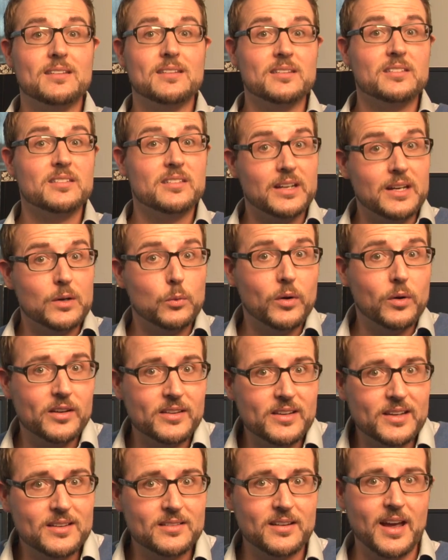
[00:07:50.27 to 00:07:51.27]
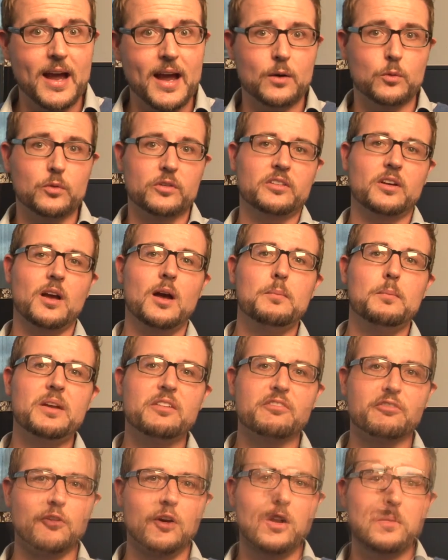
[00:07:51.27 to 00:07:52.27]
to see where the attack was
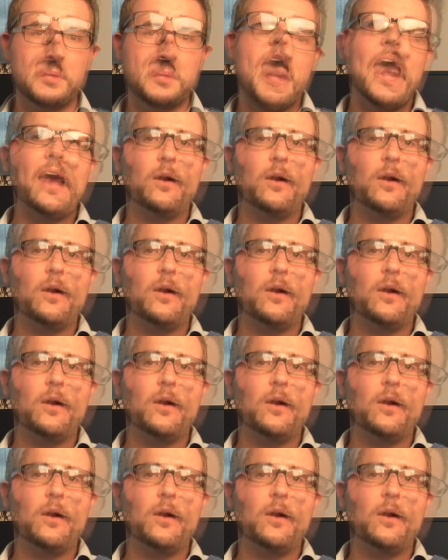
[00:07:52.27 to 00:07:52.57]
coming from